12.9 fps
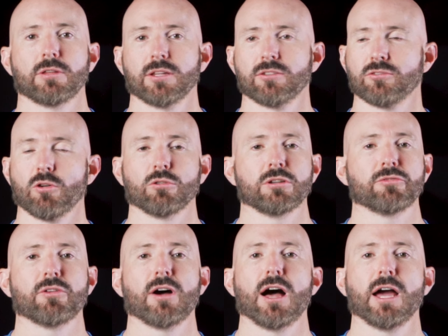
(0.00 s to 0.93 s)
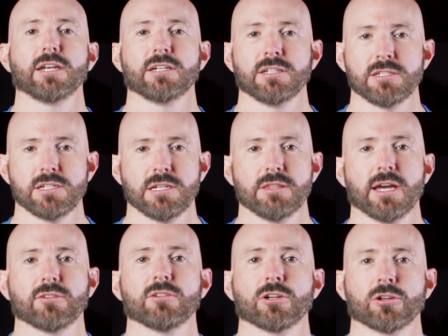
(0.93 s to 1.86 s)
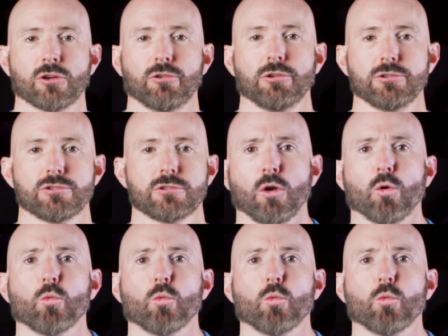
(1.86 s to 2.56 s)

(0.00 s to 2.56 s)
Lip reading: That's totally fine, and indeed that's encouraged.